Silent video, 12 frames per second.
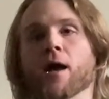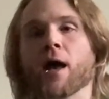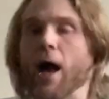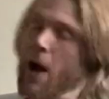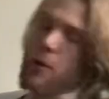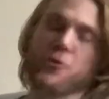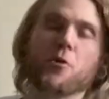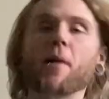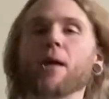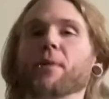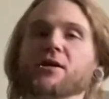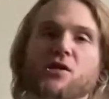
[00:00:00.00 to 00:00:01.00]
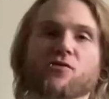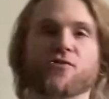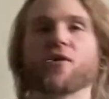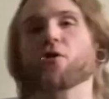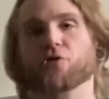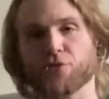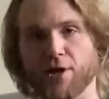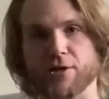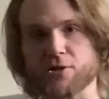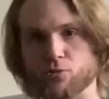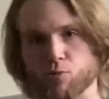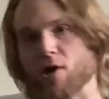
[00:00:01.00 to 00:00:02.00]
I would remind myself of other
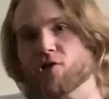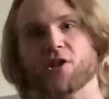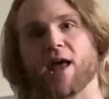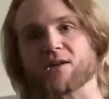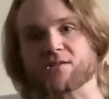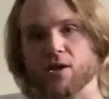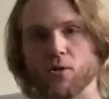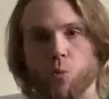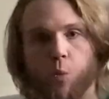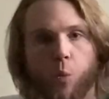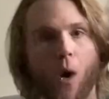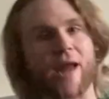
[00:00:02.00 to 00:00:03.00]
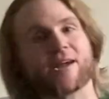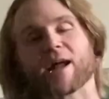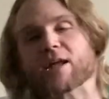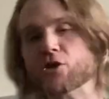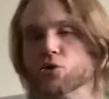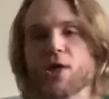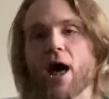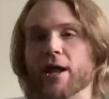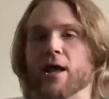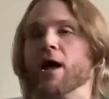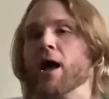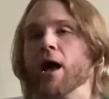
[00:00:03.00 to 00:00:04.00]
things. Rather than asking, why did I do that?
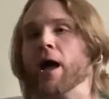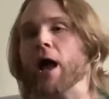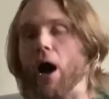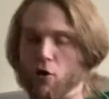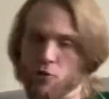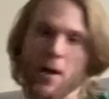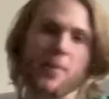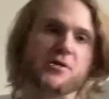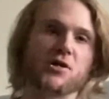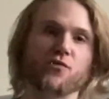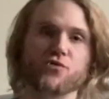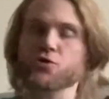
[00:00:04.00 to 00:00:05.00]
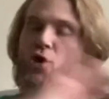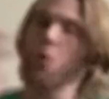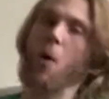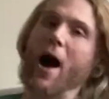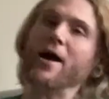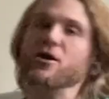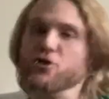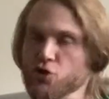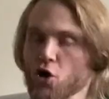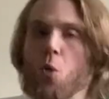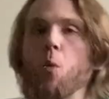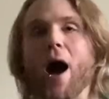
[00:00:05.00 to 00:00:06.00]
I would remind myself, you know why? You
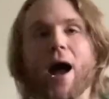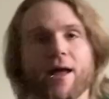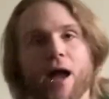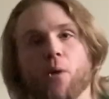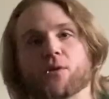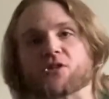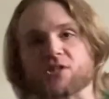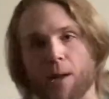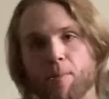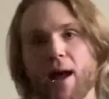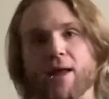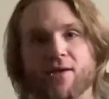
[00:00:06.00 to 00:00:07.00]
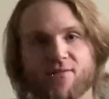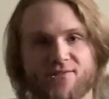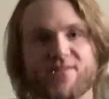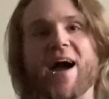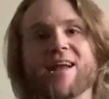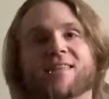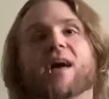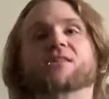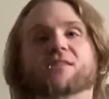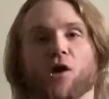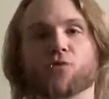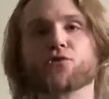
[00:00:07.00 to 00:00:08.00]
know why? I would step back and find that
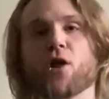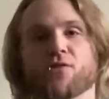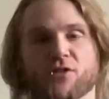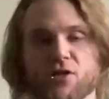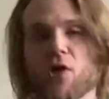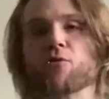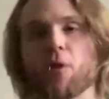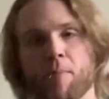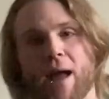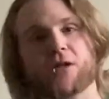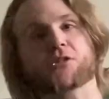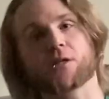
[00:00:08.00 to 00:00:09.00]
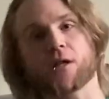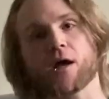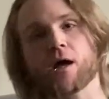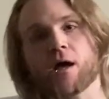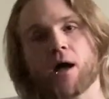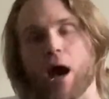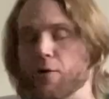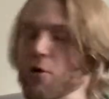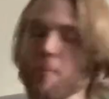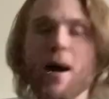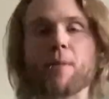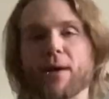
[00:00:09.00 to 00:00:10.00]
self-love and self-compassion. I'd
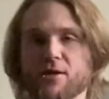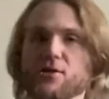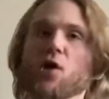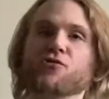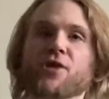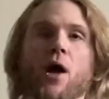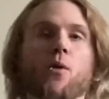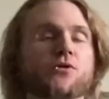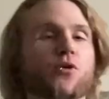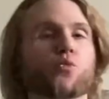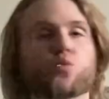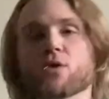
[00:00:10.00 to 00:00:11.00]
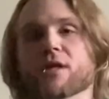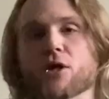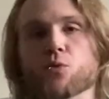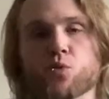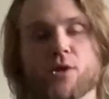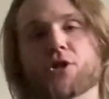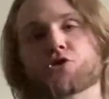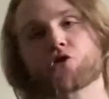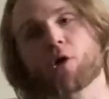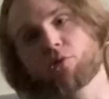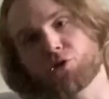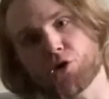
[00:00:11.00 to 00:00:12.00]
remind myself that I was a really, really
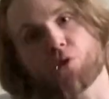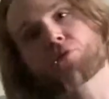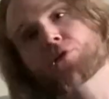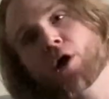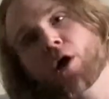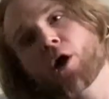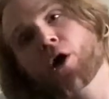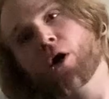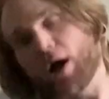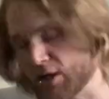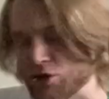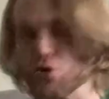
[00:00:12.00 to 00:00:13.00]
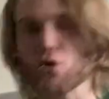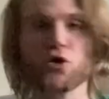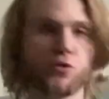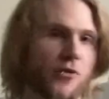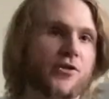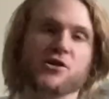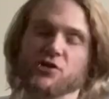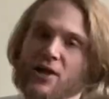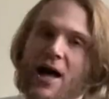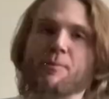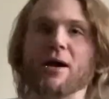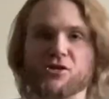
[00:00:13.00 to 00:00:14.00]
troubled youth. I struggled with things a
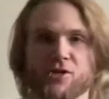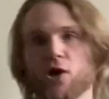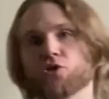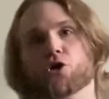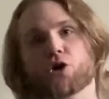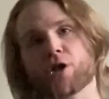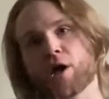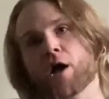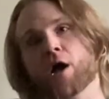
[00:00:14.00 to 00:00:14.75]
lot in my childhood.